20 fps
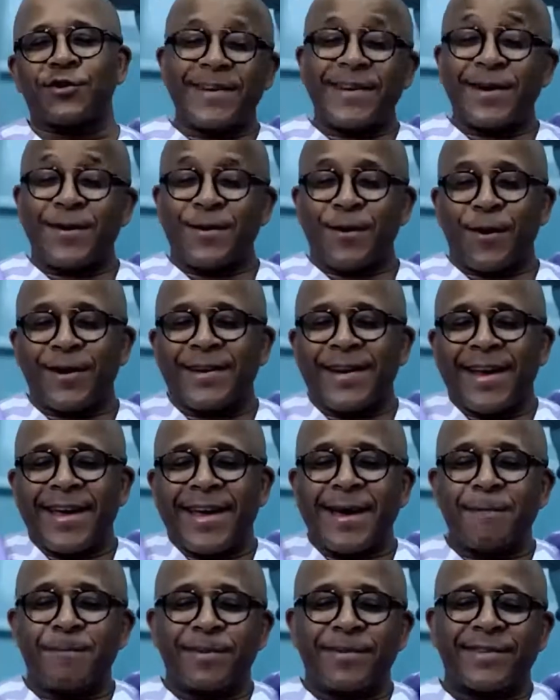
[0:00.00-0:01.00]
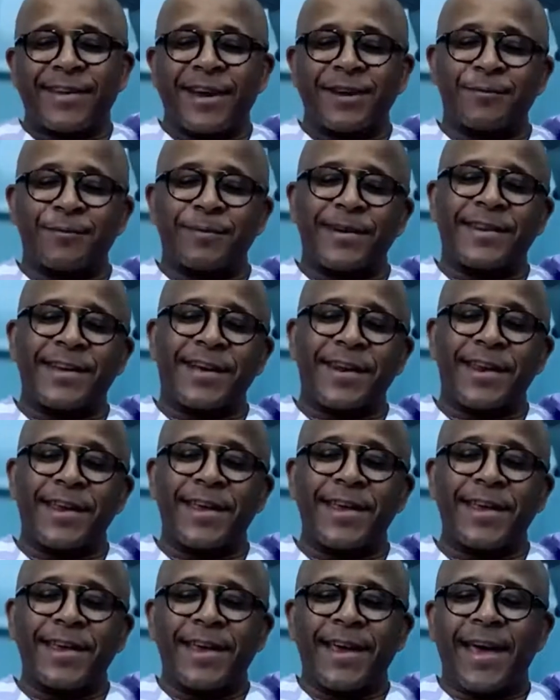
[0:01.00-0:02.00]
she got her MPCHB
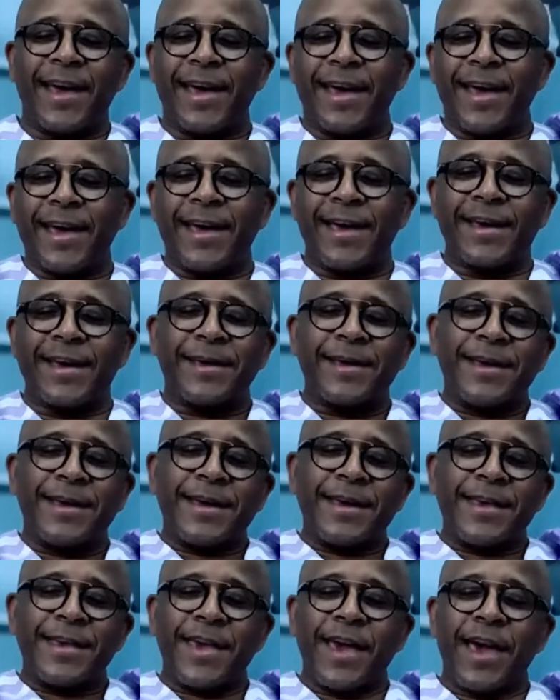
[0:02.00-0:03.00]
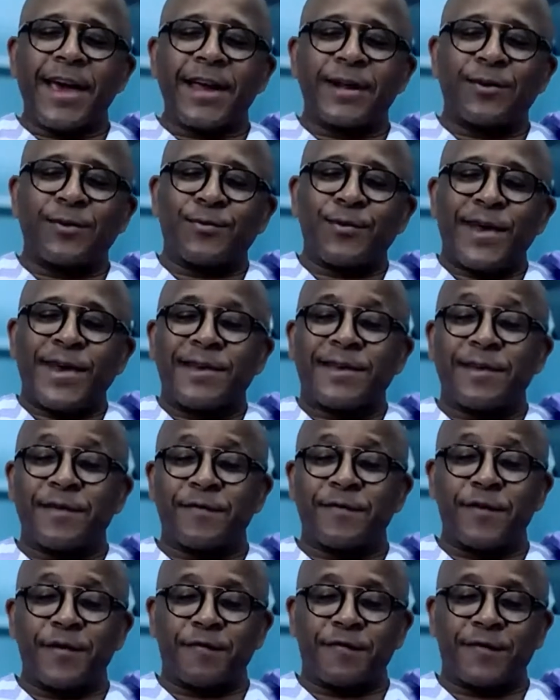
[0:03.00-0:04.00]
degree year
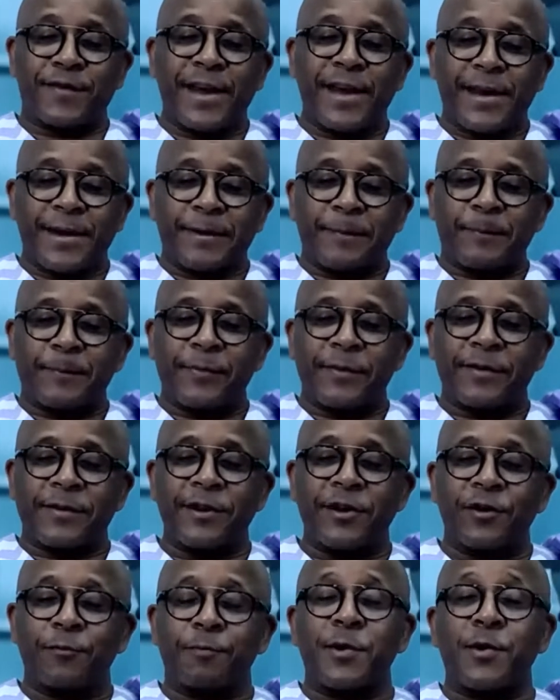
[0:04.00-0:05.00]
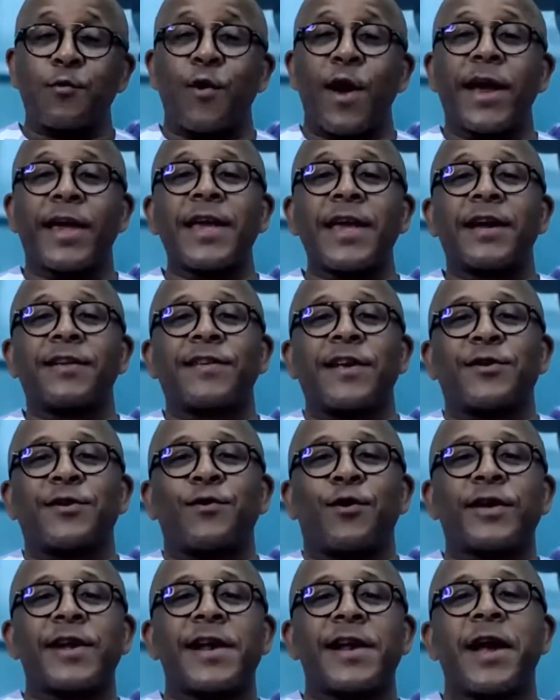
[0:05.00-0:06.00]
2015. She's been working as a
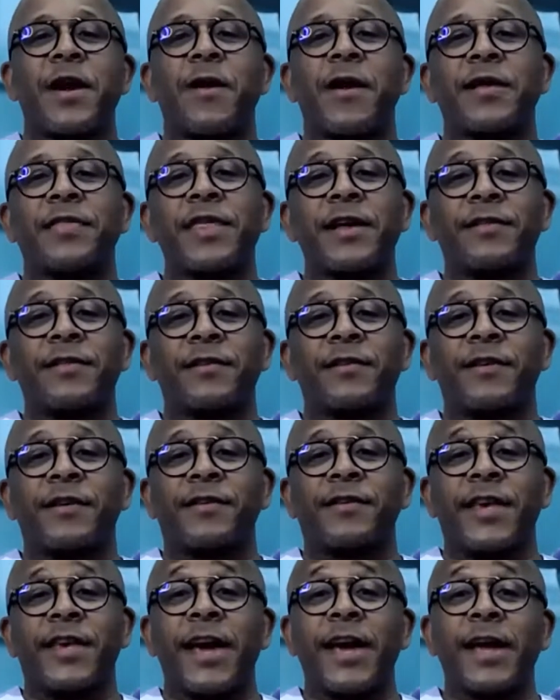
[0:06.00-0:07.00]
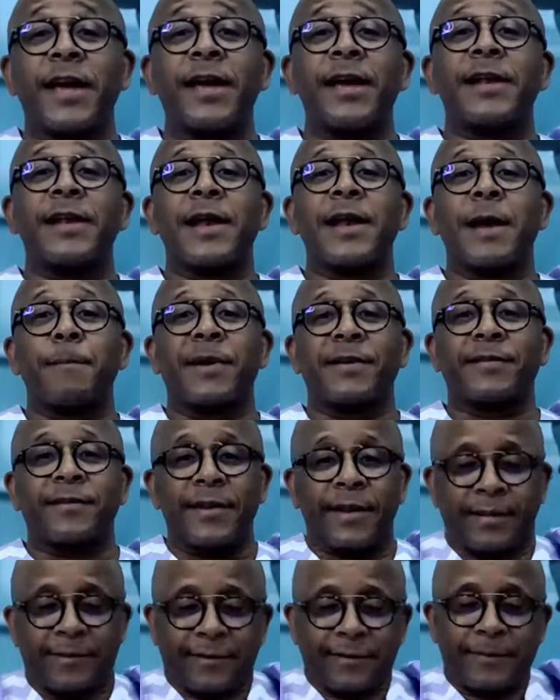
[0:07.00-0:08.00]
doctor now. I think this is year number
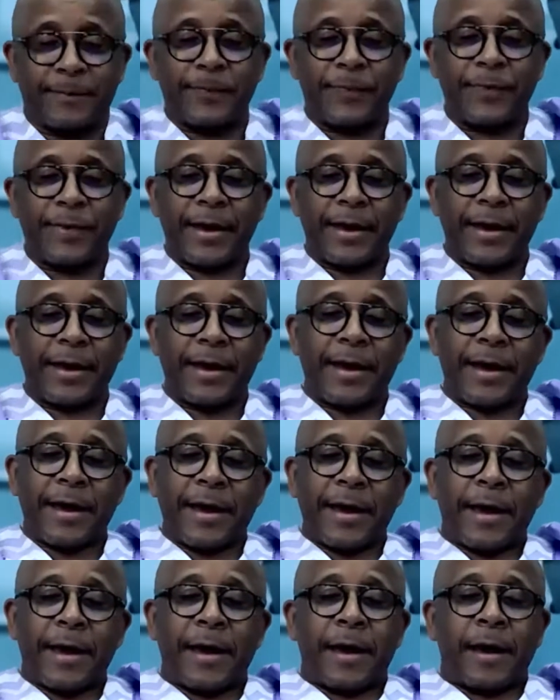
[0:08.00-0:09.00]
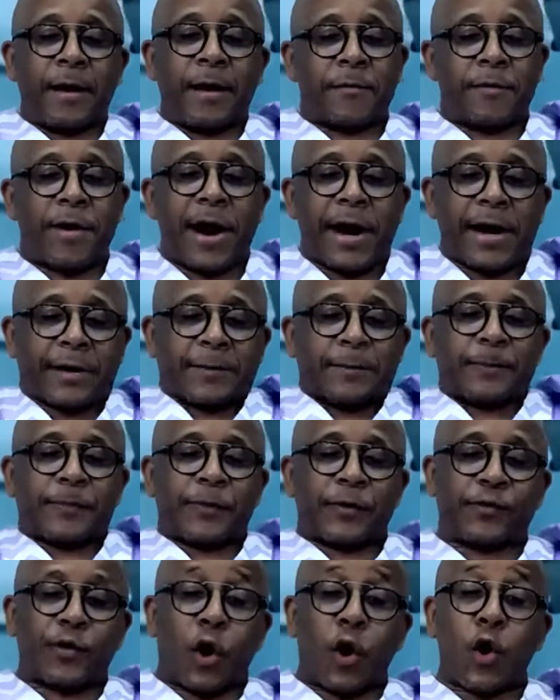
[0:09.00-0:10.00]
6. Right.
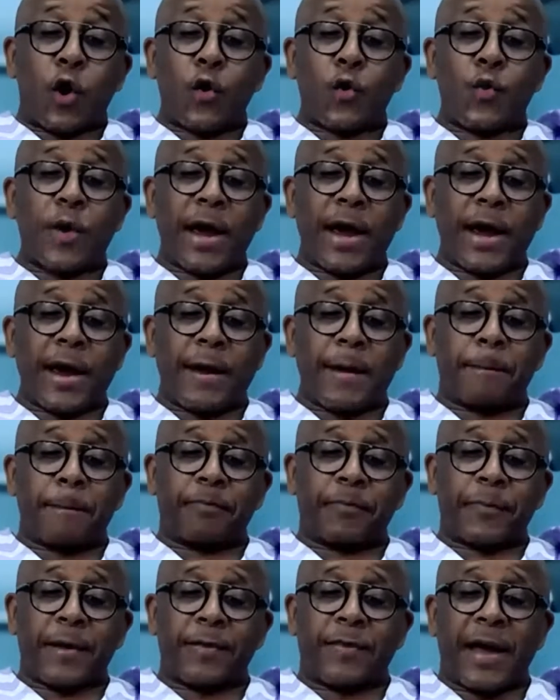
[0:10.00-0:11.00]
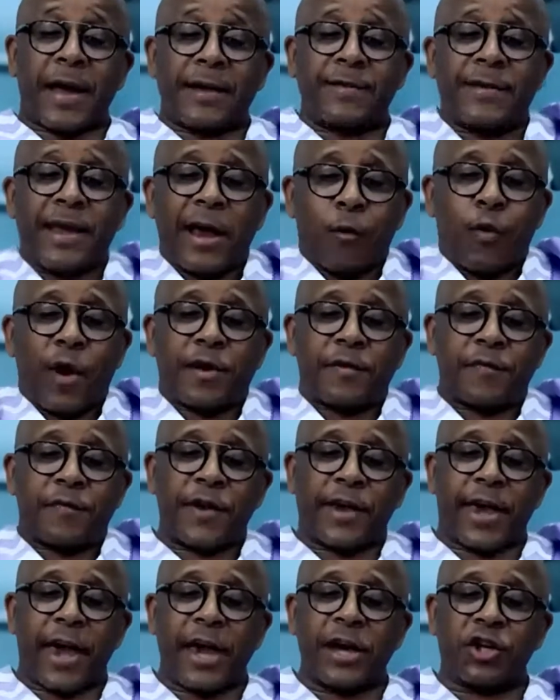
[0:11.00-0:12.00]
So that's her
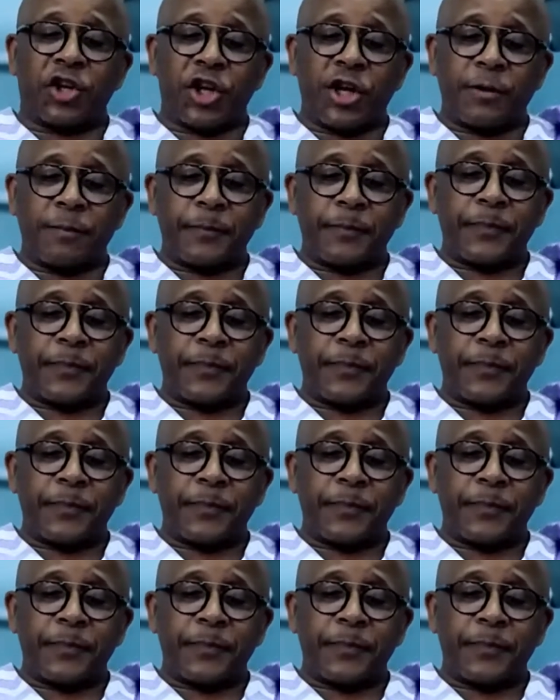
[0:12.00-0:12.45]
qualification.